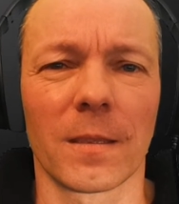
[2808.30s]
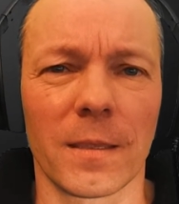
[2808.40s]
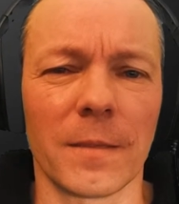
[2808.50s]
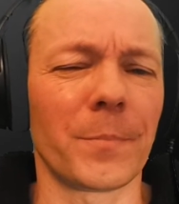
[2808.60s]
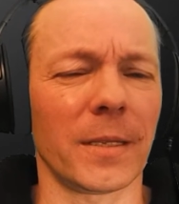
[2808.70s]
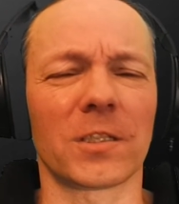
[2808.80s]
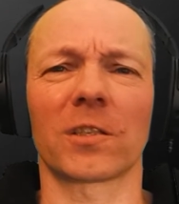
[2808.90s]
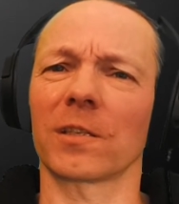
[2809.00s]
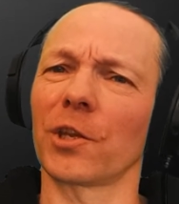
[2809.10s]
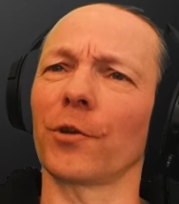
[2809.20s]
I'd be
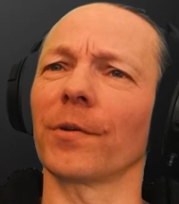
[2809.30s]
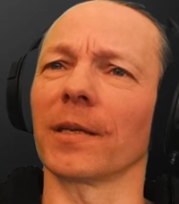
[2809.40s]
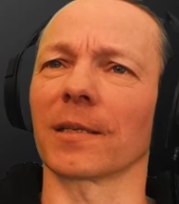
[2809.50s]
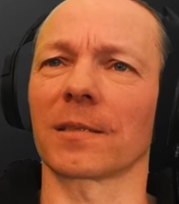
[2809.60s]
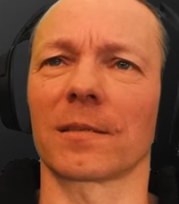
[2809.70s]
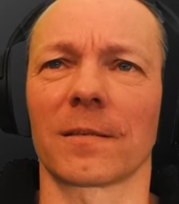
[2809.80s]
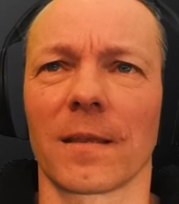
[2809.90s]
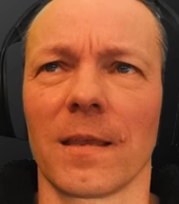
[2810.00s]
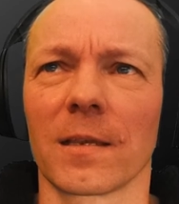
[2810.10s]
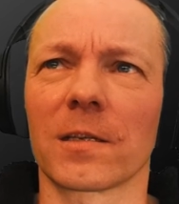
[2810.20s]
just curious.
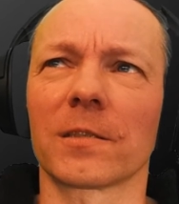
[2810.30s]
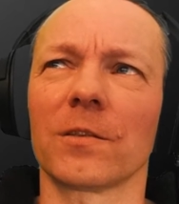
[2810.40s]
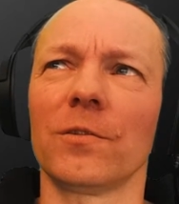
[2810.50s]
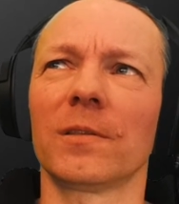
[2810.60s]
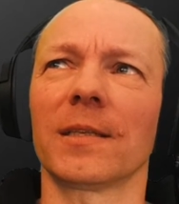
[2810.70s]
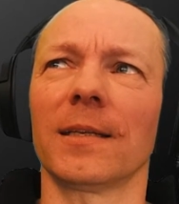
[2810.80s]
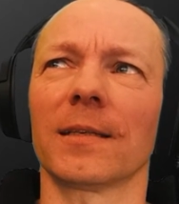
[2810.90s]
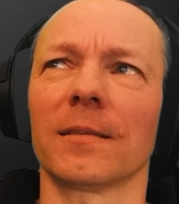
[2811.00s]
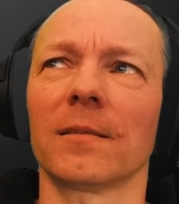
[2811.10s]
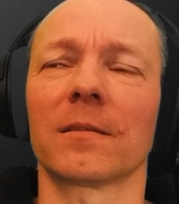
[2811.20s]
Because in New
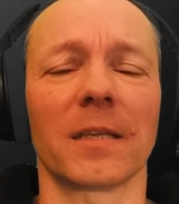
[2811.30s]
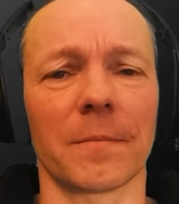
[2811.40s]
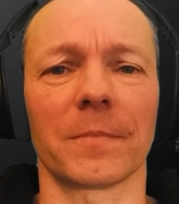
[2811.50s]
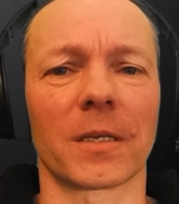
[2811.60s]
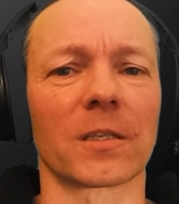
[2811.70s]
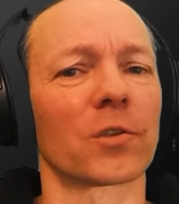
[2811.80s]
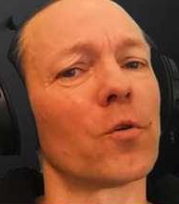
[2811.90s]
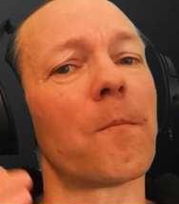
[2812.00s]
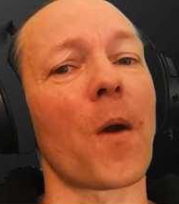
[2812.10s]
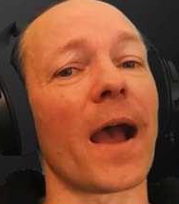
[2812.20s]
Zealand, yep, you can still
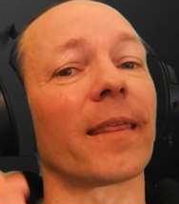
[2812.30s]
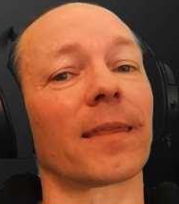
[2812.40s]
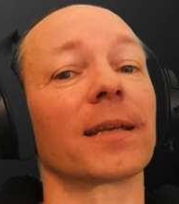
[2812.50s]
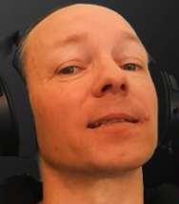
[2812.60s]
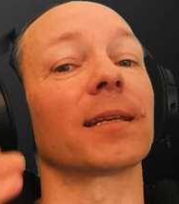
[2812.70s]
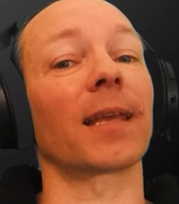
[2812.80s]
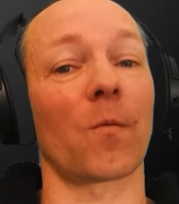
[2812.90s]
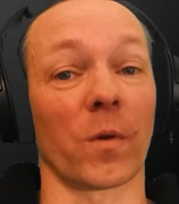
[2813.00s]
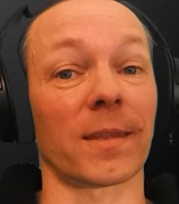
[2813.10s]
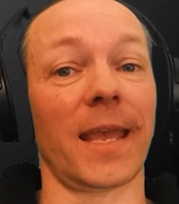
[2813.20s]
buy things
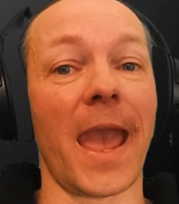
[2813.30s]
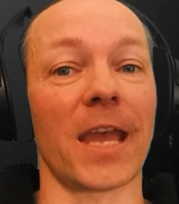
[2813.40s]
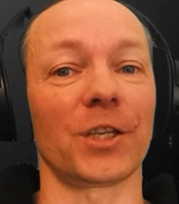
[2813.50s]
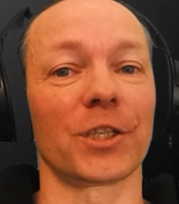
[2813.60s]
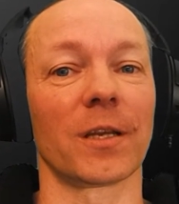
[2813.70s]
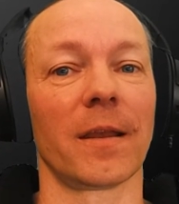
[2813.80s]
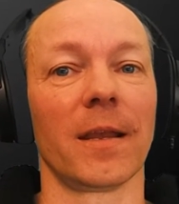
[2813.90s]
with cash,